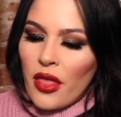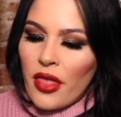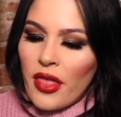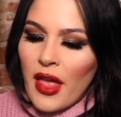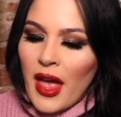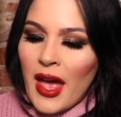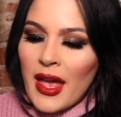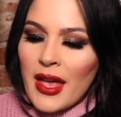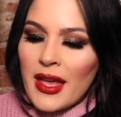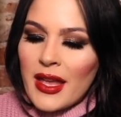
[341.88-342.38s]

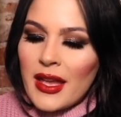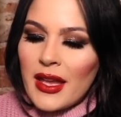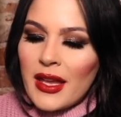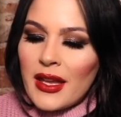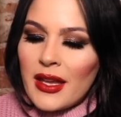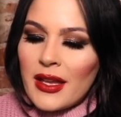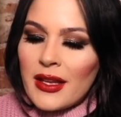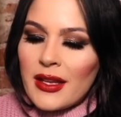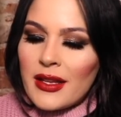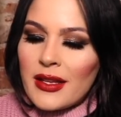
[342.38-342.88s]
That
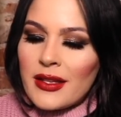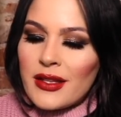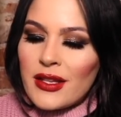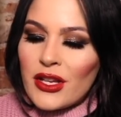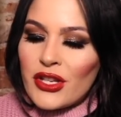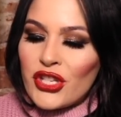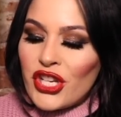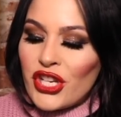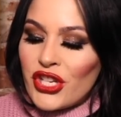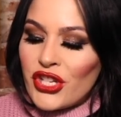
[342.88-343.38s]
is
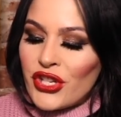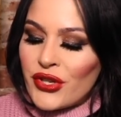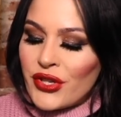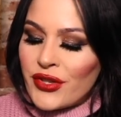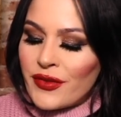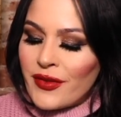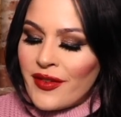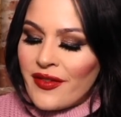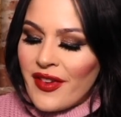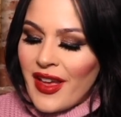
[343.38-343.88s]

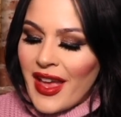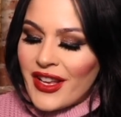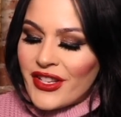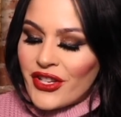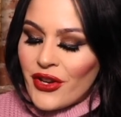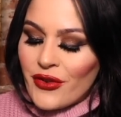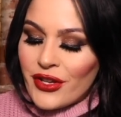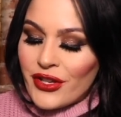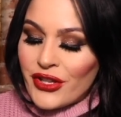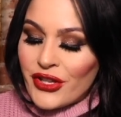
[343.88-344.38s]
Ginger's Revenge.
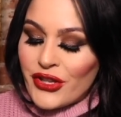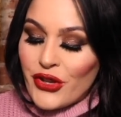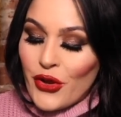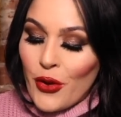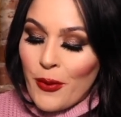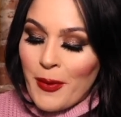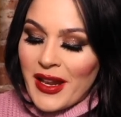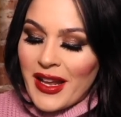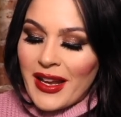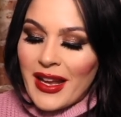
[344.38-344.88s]
Oh, there's
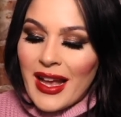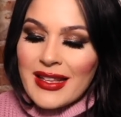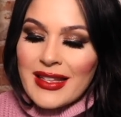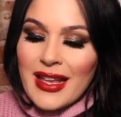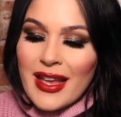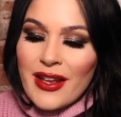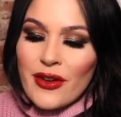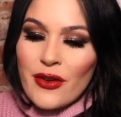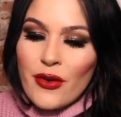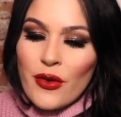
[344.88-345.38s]
so many guys.
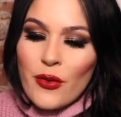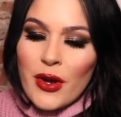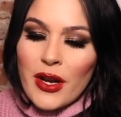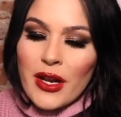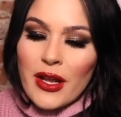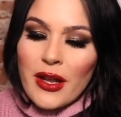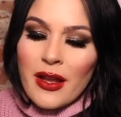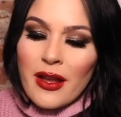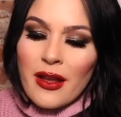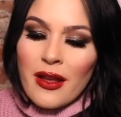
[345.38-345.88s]
I don't
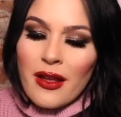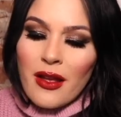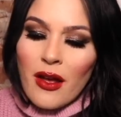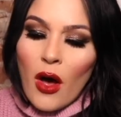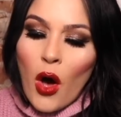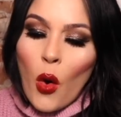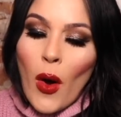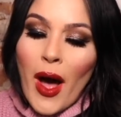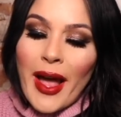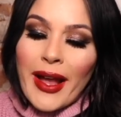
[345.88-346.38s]
wanna,
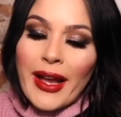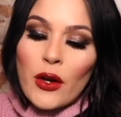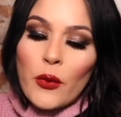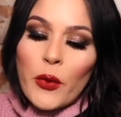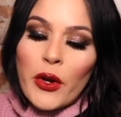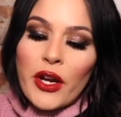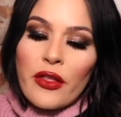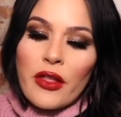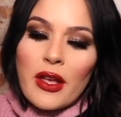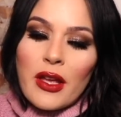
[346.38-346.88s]
oh, I gotta
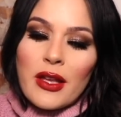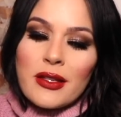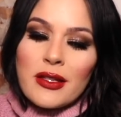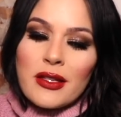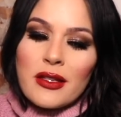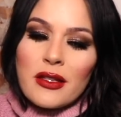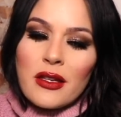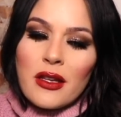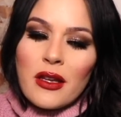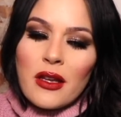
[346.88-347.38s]
wear
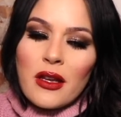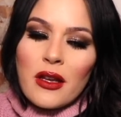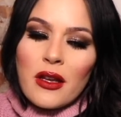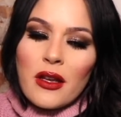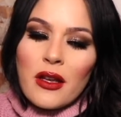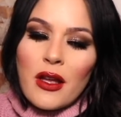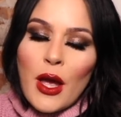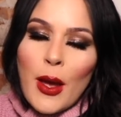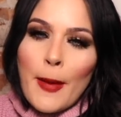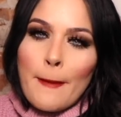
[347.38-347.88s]
this.
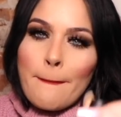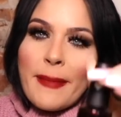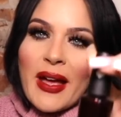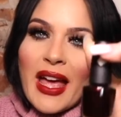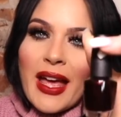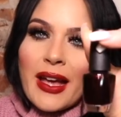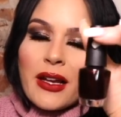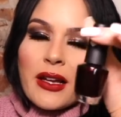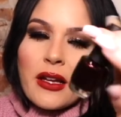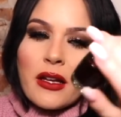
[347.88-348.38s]

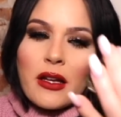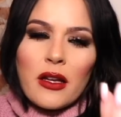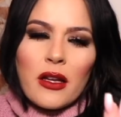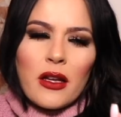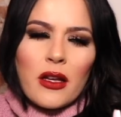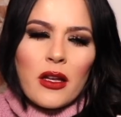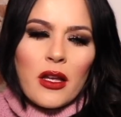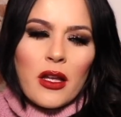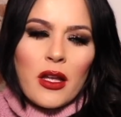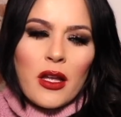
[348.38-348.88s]
Back,
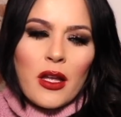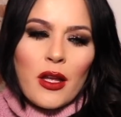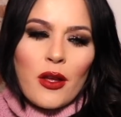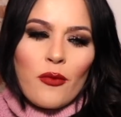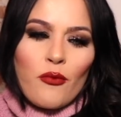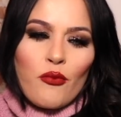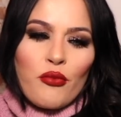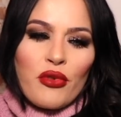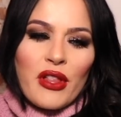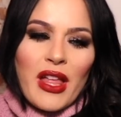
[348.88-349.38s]

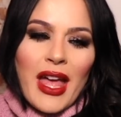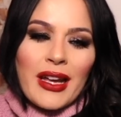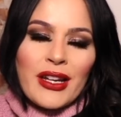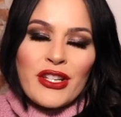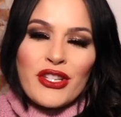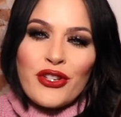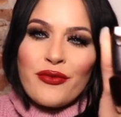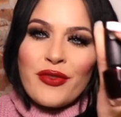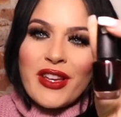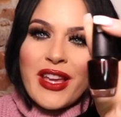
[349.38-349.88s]

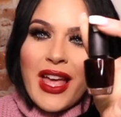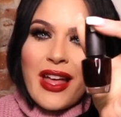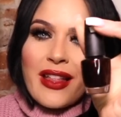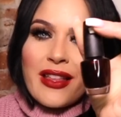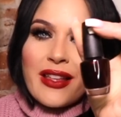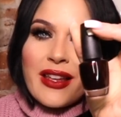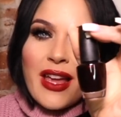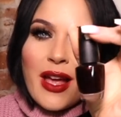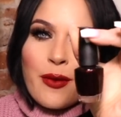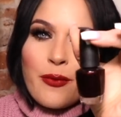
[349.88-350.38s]
black to
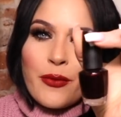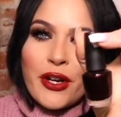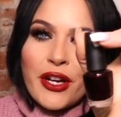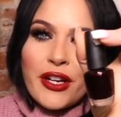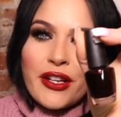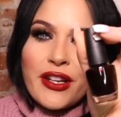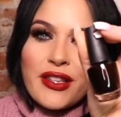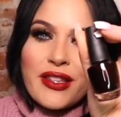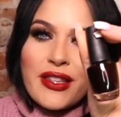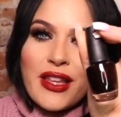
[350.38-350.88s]
reality. I'm
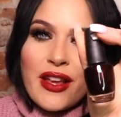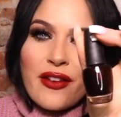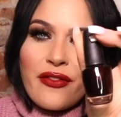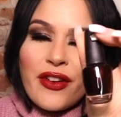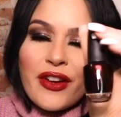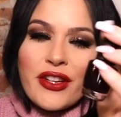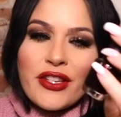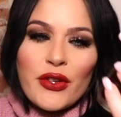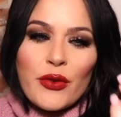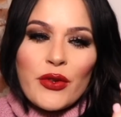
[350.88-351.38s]
wearing this like
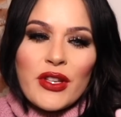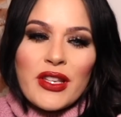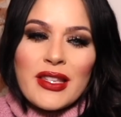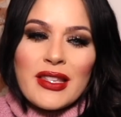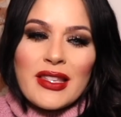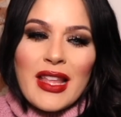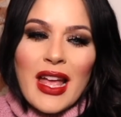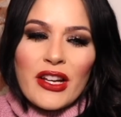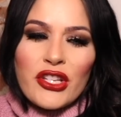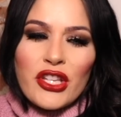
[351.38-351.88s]
very soon. This
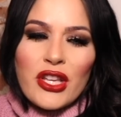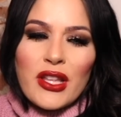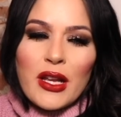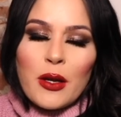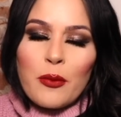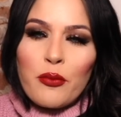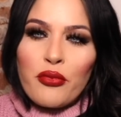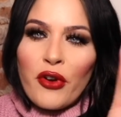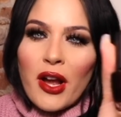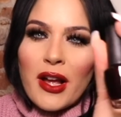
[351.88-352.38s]
is actually like
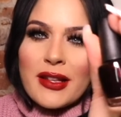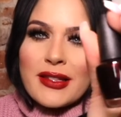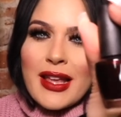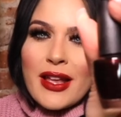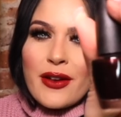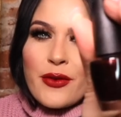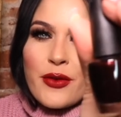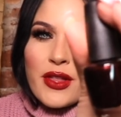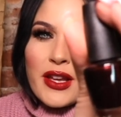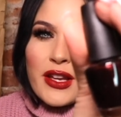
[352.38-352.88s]
a bronze.
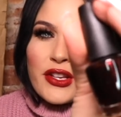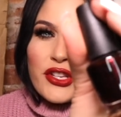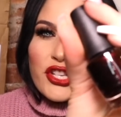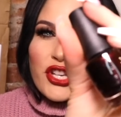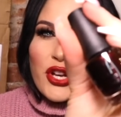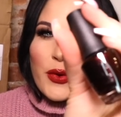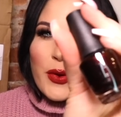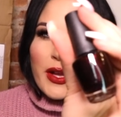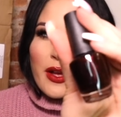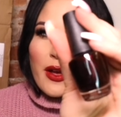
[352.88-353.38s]
I don't think it's
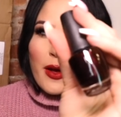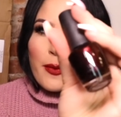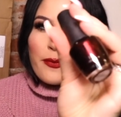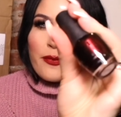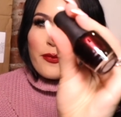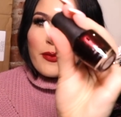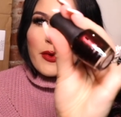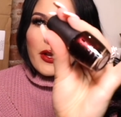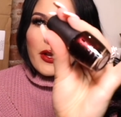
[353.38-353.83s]
showing up.